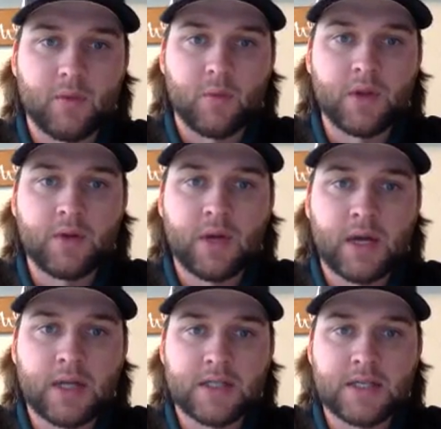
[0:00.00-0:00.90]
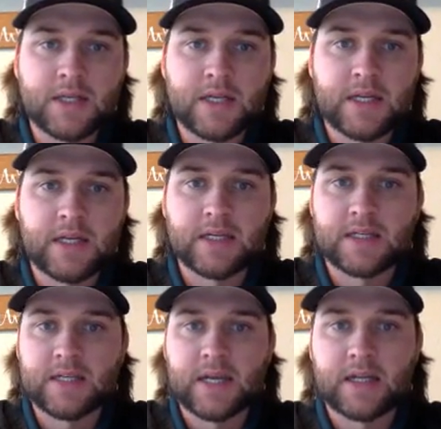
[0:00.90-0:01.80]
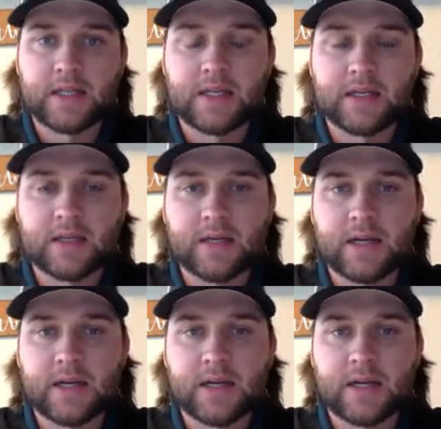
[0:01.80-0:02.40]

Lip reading: What you guys need daily: